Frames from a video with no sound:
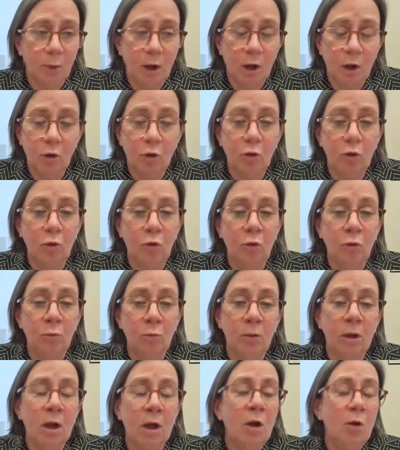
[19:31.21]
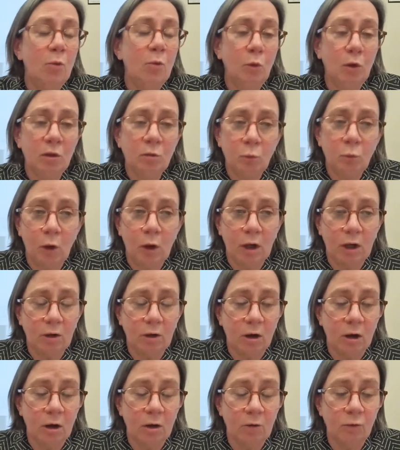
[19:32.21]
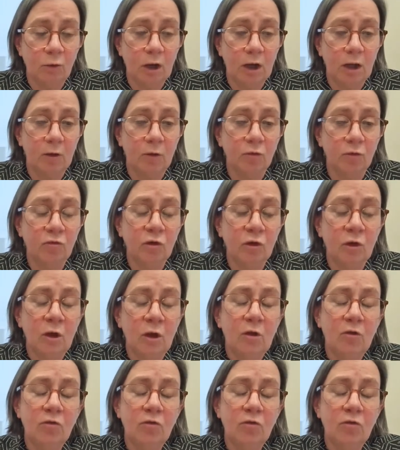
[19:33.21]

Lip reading: among whom, with what guardrails,